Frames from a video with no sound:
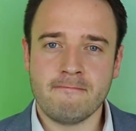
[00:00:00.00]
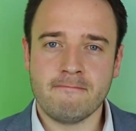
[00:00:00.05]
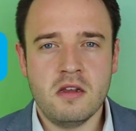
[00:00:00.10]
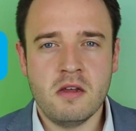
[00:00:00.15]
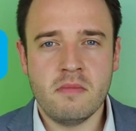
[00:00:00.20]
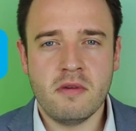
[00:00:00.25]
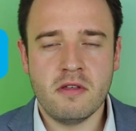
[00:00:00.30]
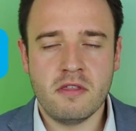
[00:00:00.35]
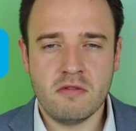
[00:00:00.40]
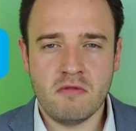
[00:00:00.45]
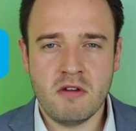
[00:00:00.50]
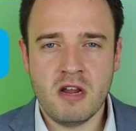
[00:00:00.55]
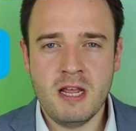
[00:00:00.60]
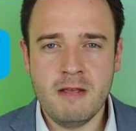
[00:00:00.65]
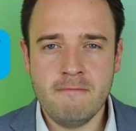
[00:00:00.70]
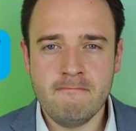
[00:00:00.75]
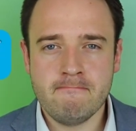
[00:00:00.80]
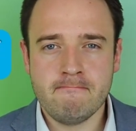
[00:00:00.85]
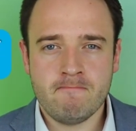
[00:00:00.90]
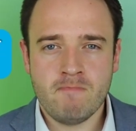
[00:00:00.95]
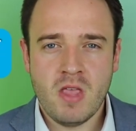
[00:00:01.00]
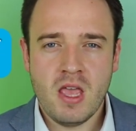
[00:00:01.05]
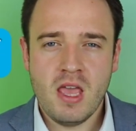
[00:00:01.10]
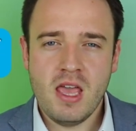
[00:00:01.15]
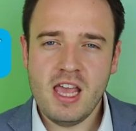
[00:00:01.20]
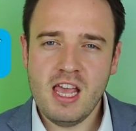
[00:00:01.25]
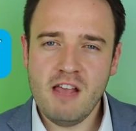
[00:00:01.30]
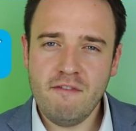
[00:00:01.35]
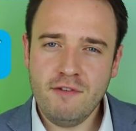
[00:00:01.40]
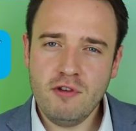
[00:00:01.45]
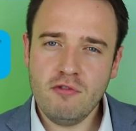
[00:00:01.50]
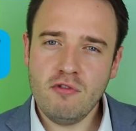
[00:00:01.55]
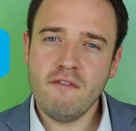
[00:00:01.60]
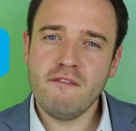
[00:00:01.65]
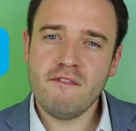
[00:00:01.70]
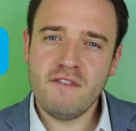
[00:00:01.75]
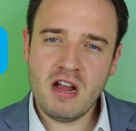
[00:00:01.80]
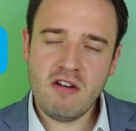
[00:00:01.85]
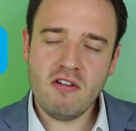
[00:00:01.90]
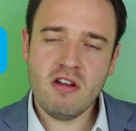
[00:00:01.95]
Number three, if you're a
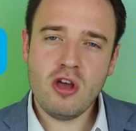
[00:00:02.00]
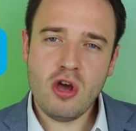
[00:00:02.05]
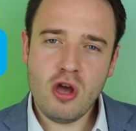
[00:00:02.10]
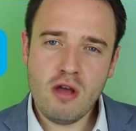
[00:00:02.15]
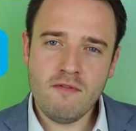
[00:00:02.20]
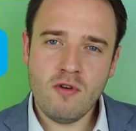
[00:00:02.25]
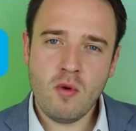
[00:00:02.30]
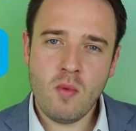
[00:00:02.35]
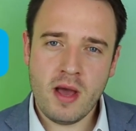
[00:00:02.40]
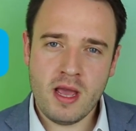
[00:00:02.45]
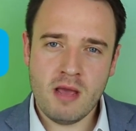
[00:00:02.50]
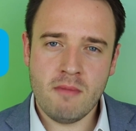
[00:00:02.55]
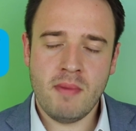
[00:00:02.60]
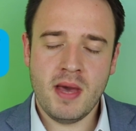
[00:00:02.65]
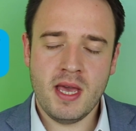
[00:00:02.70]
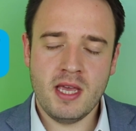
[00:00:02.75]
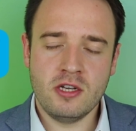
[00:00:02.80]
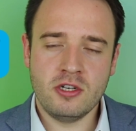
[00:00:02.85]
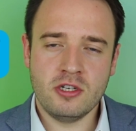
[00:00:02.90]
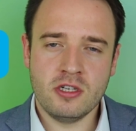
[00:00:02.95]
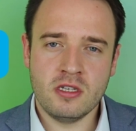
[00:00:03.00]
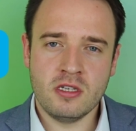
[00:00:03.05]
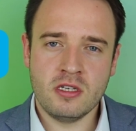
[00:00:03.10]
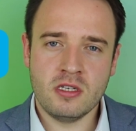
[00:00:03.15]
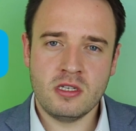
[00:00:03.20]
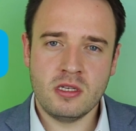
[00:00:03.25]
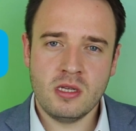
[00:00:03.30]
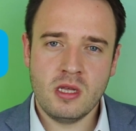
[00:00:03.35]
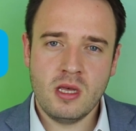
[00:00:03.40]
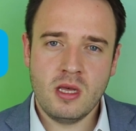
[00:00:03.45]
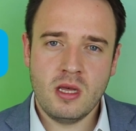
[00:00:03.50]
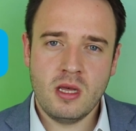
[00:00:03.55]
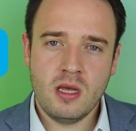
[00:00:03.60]
very overweight patient,